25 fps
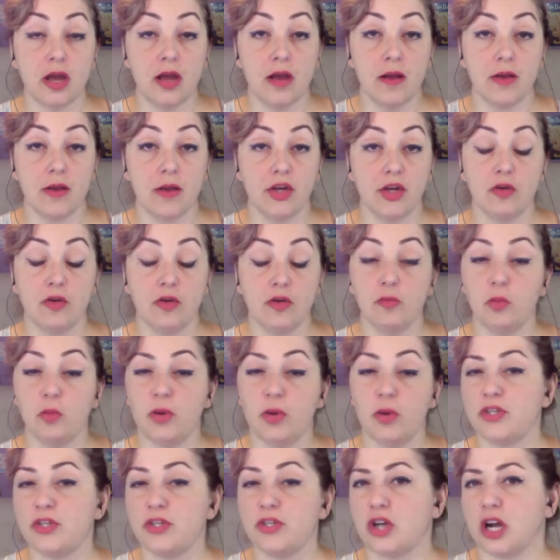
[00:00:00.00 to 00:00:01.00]
You know,
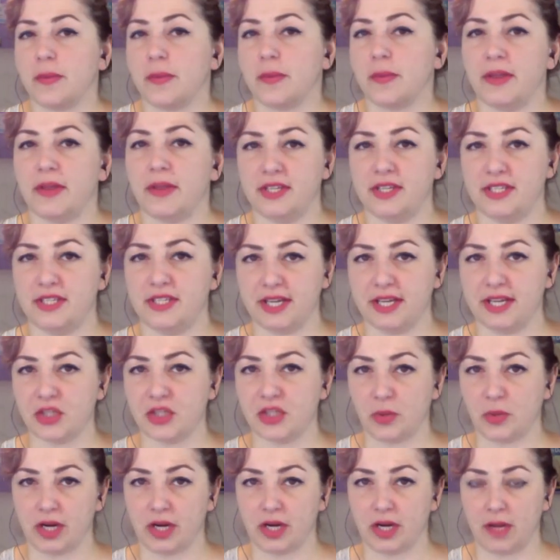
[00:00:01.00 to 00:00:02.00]
we always talk about these
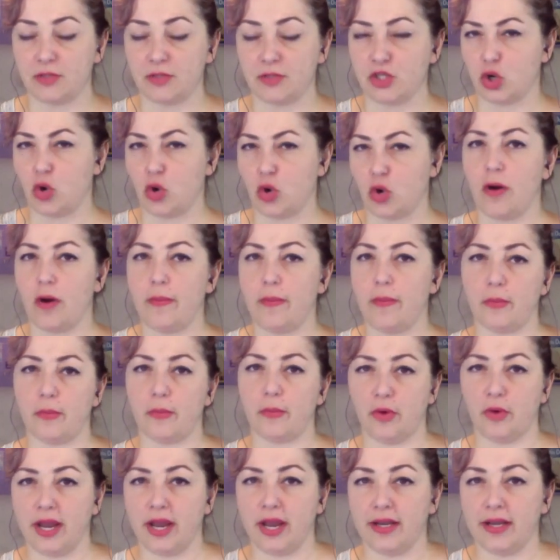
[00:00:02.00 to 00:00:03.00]
things when it comes to corporate
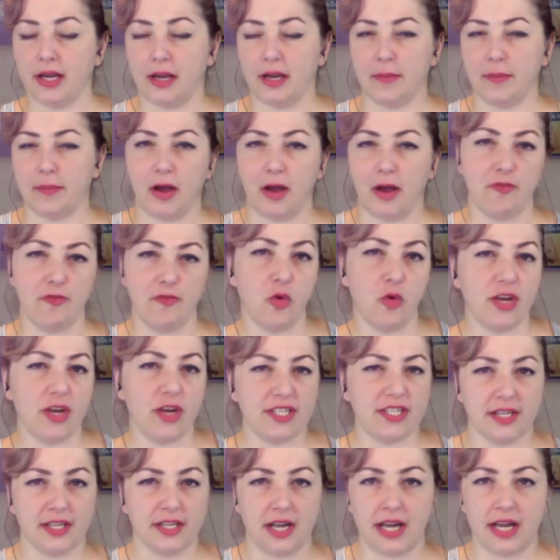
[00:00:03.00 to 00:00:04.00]
branding about
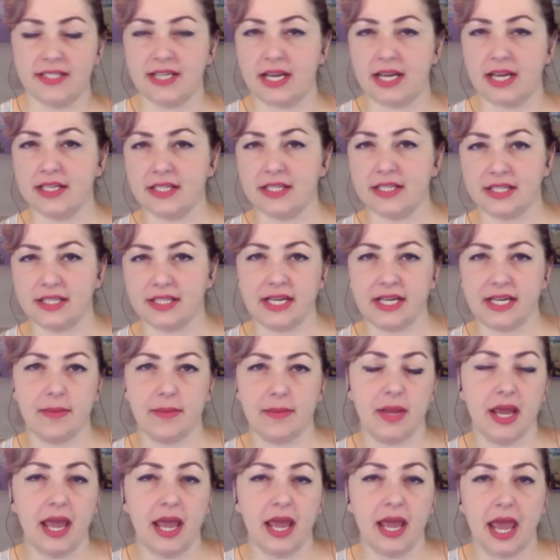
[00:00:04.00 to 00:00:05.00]
voice and
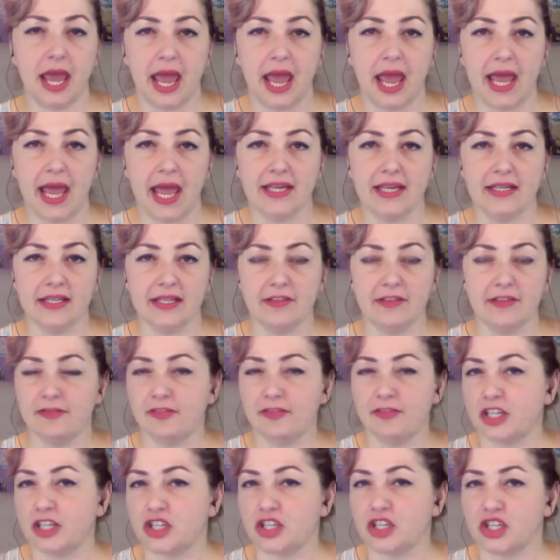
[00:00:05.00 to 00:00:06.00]
identity and
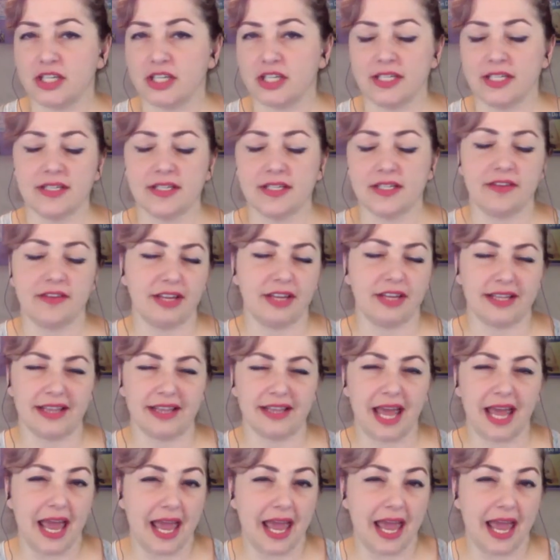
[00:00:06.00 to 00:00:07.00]
infliction and stuff like
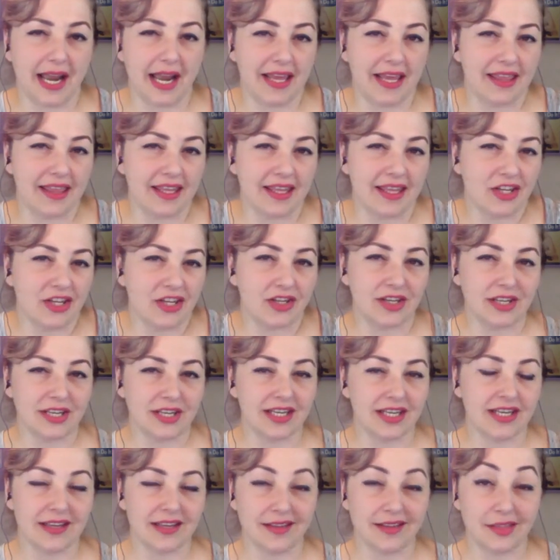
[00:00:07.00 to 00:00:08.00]
that. And I think
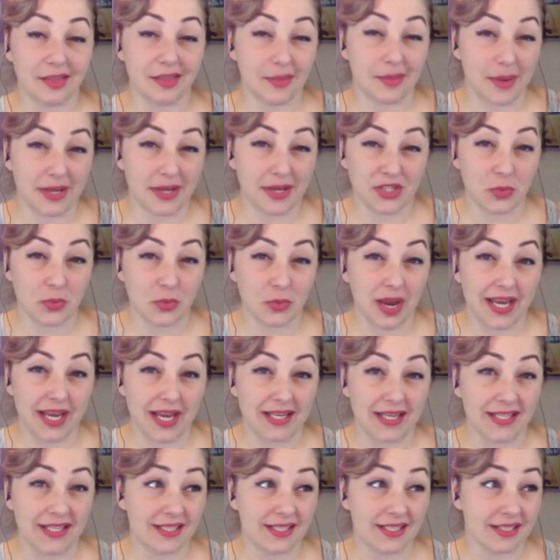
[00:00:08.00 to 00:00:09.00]
the best
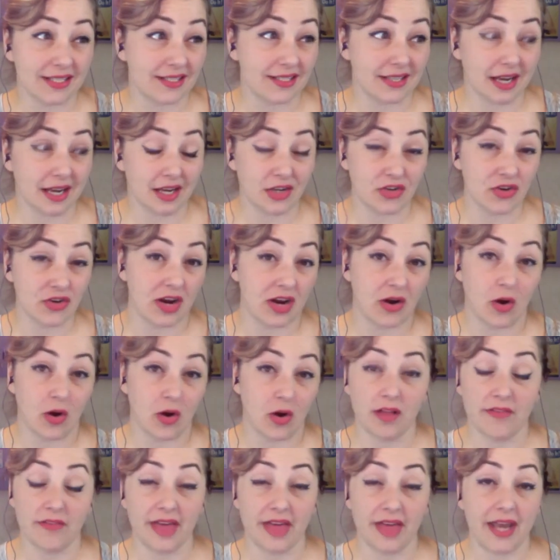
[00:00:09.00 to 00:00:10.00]
way to sidetrack
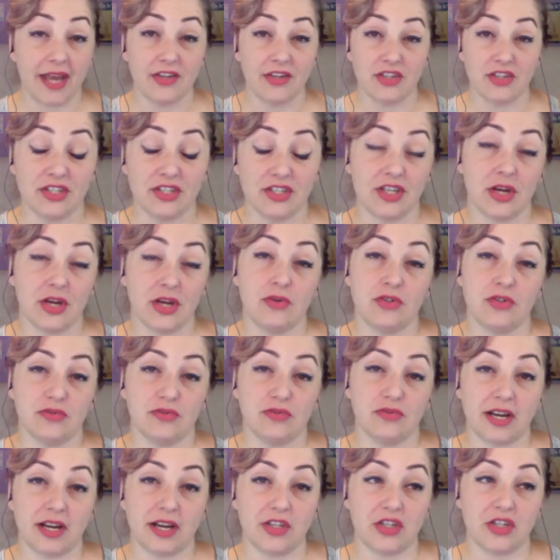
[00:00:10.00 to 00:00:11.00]
all of that is go
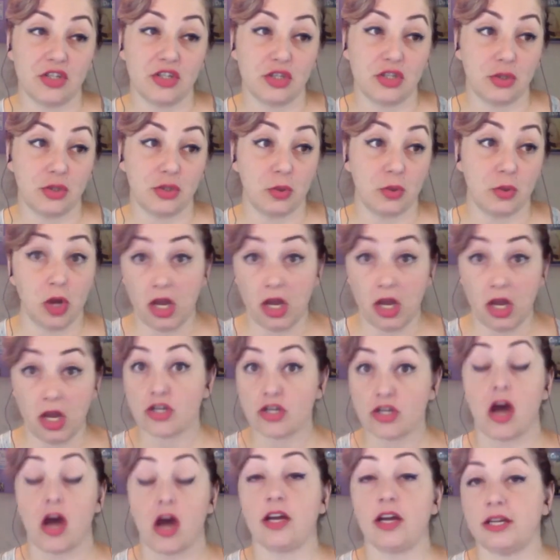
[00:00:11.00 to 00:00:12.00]
direct to
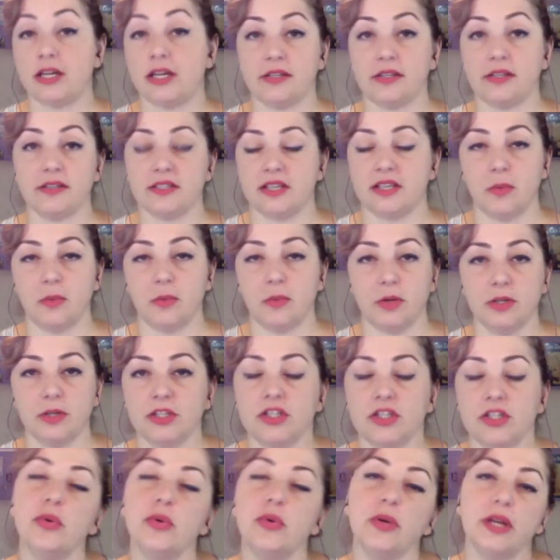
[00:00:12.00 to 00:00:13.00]
talking to someone,
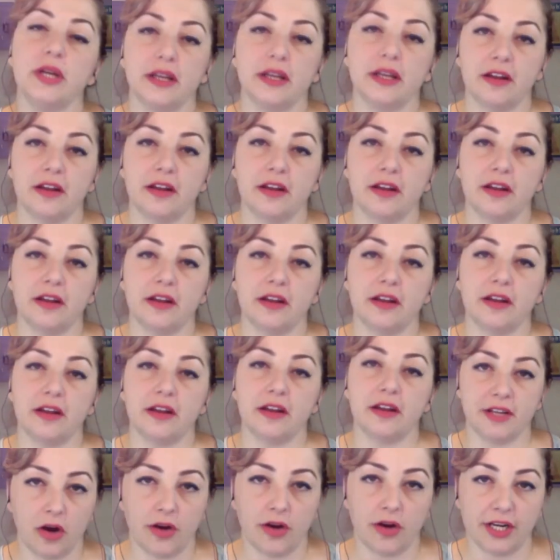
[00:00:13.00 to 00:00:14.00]
to doing it on video
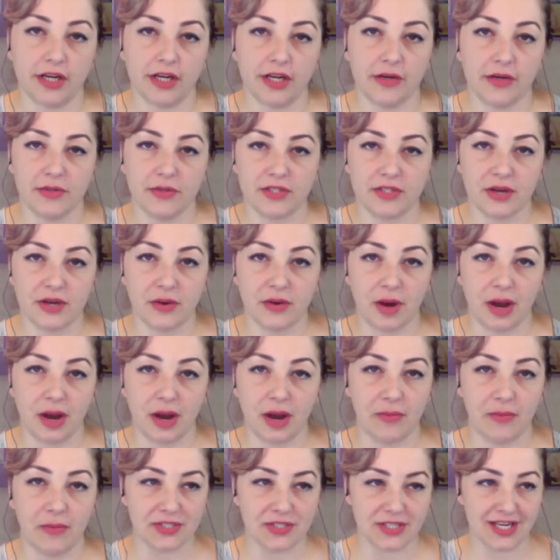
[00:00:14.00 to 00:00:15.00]
or audio. So
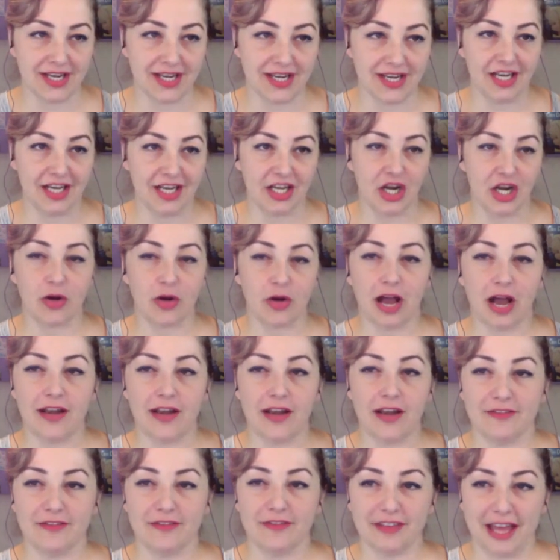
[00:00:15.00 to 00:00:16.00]
I was, you know,
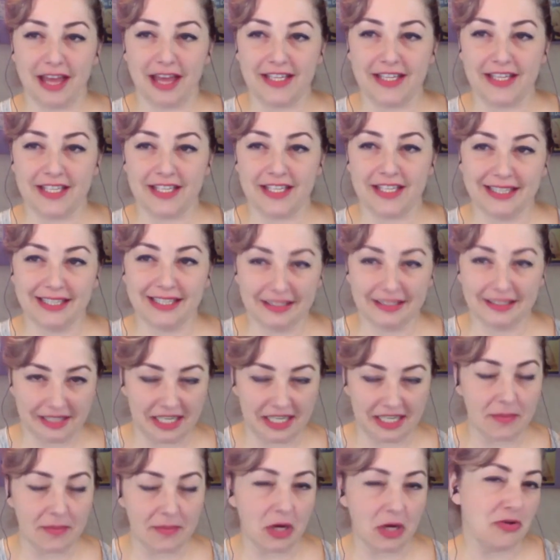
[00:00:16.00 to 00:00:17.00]
kind of had to
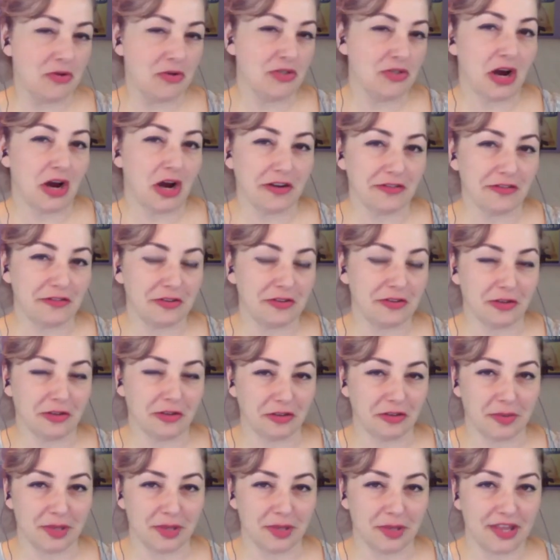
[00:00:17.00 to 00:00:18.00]
eat my own dog food a
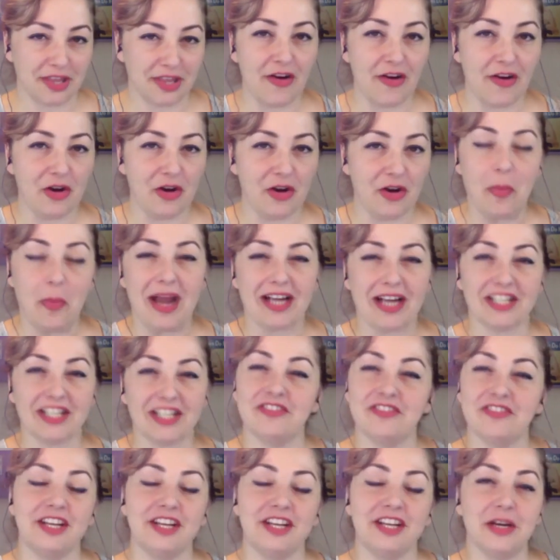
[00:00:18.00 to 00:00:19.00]
little bit there and go back
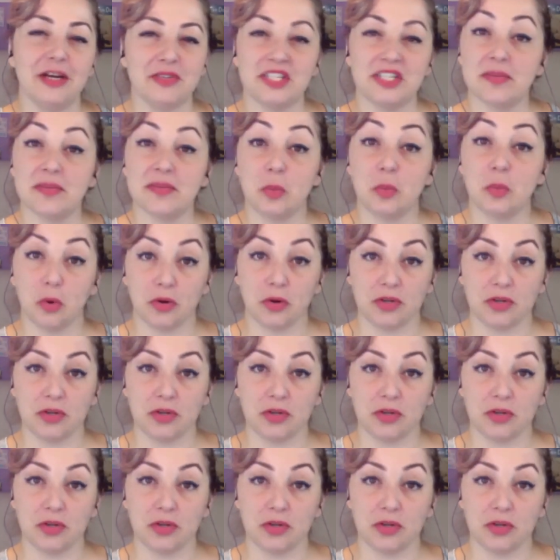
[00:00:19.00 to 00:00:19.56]
to video some more.